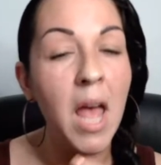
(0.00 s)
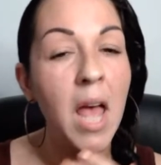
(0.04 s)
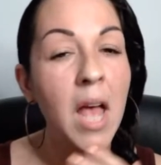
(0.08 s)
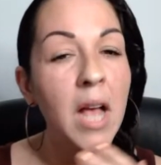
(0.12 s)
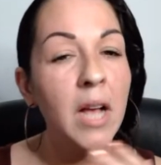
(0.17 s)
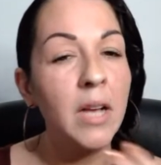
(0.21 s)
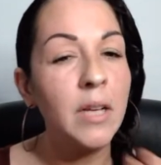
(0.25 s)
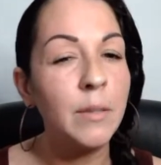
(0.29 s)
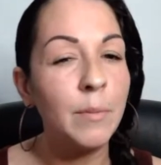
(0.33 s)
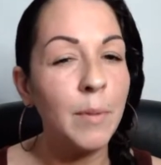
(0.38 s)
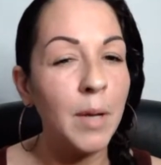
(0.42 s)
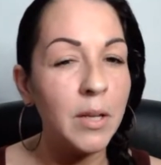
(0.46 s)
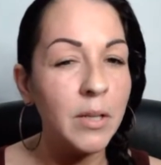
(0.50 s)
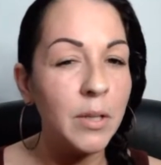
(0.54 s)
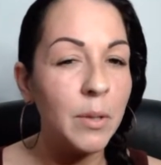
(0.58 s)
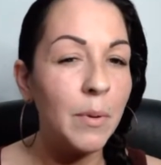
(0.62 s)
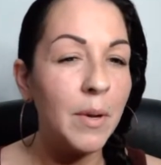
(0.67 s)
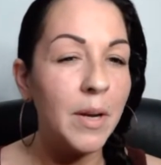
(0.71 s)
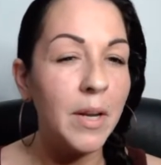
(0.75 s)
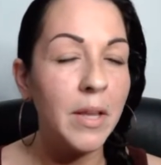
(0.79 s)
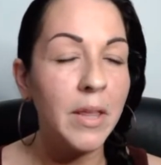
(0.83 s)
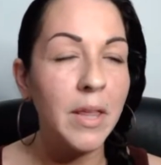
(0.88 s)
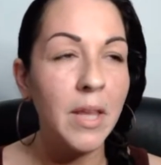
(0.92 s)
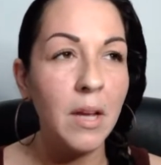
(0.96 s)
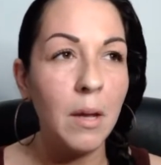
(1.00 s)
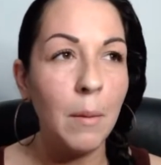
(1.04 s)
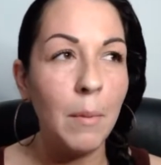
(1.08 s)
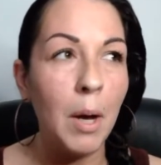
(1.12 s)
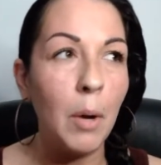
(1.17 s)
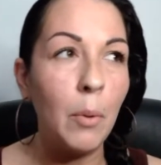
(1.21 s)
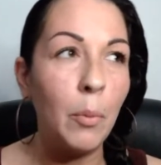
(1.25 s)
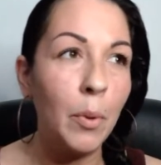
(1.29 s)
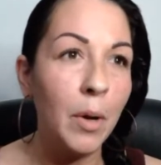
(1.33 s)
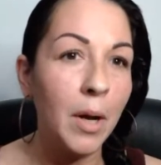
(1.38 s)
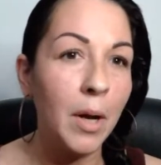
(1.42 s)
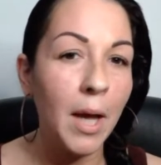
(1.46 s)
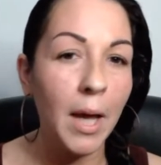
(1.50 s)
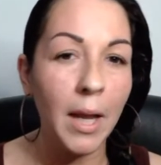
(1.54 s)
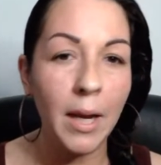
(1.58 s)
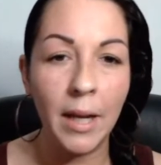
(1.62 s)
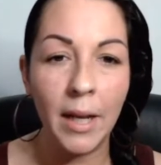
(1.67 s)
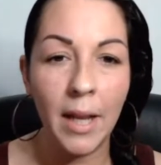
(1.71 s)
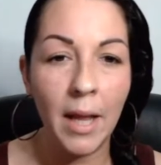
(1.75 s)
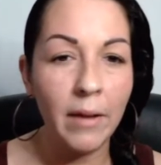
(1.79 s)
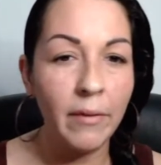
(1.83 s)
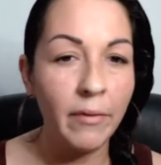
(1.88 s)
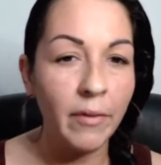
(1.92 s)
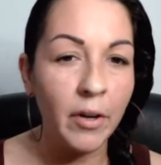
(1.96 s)
Because we also want to think about, what kind of
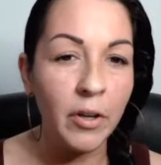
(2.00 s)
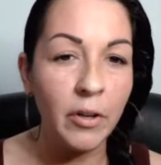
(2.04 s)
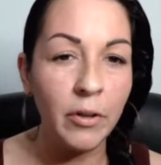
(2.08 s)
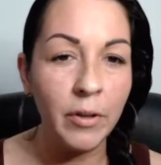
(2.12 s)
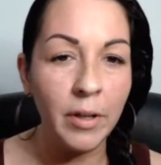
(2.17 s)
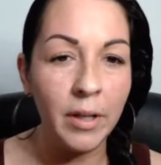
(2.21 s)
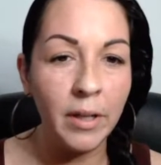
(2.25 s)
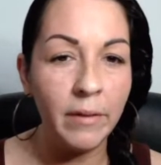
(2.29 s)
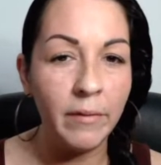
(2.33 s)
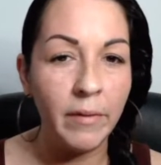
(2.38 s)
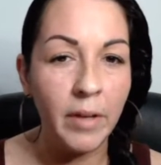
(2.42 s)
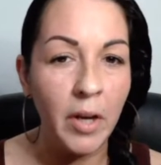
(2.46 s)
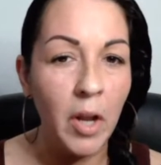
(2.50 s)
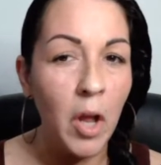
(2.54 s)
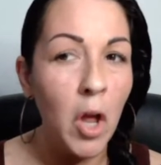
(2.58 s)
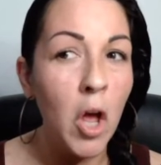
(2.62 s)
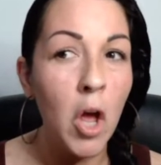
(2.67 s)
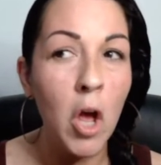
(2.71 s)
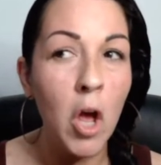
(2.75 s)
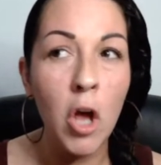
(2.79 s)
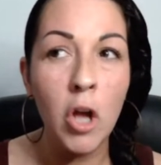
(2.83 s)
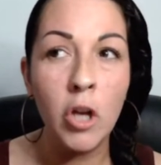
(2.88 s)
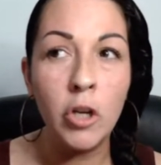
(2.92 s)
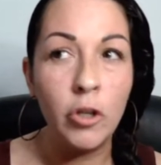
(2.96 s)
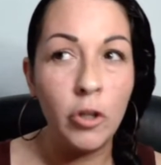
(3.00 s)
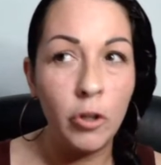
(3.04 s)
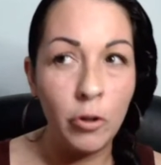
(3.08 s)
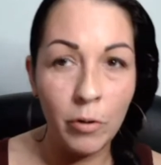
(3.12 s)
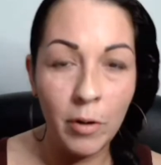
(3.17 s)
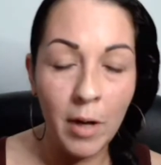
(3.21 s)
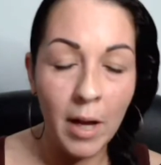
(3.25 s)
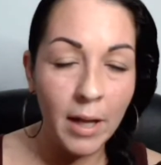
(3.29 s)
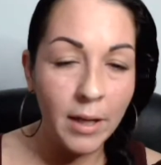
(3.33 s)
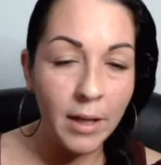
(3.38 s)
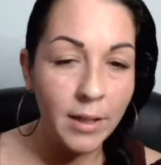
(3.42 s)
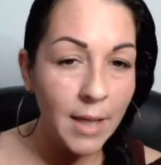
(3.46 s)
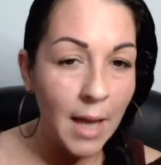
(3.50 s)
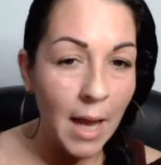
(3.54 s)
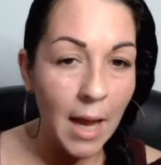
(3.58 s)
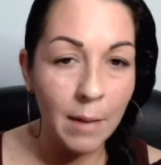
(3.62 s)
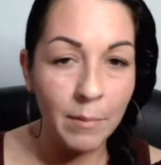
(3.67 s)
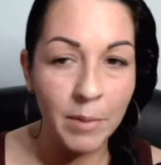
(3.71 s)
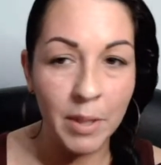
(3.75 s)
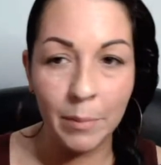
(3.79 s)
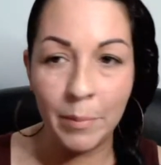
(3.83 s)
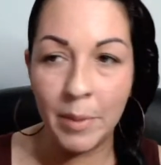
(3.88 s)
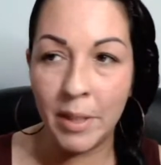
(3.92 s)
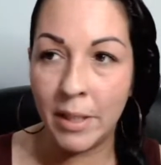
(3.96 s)
life are you living? Do you got
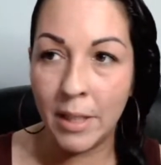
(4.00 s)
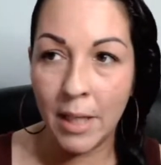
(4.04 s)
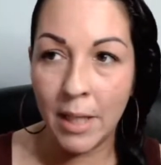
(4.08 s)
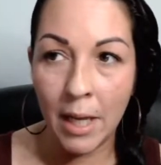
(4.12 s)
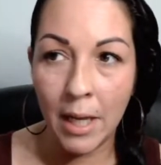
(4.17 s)
time to be